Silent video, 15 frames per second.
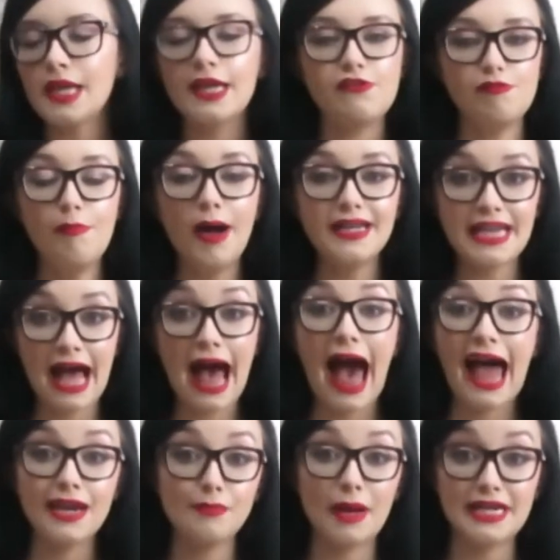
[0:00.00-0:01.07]
if my
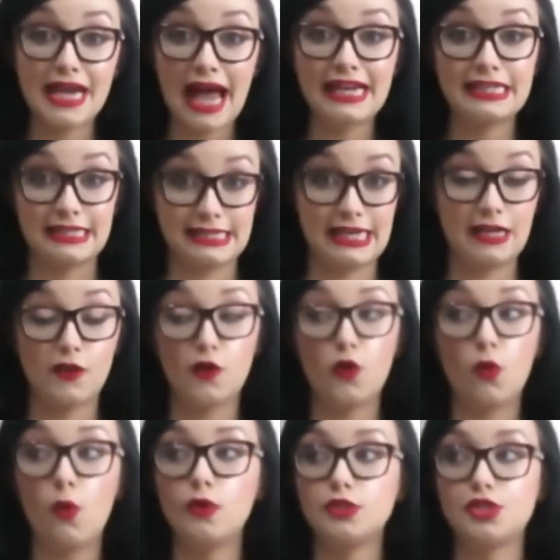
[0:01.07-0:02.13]
nan is
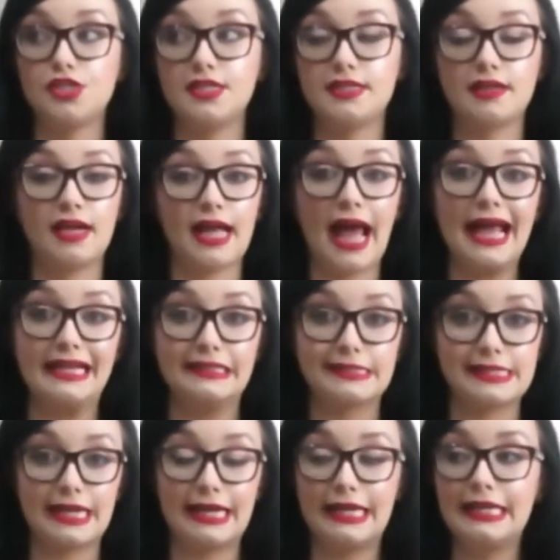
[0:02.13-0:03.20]
single and she's like
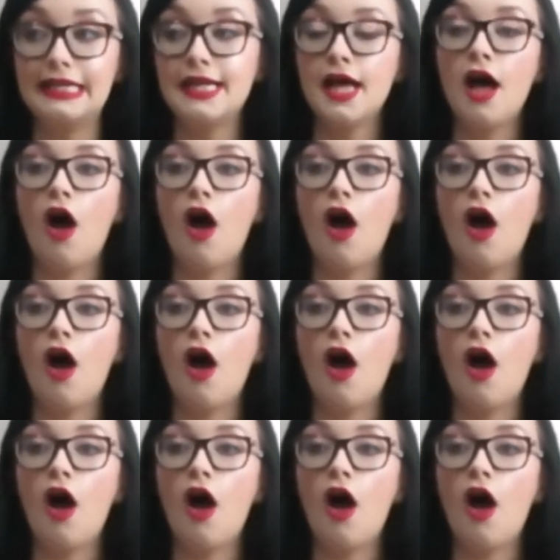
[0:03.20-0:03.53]
80,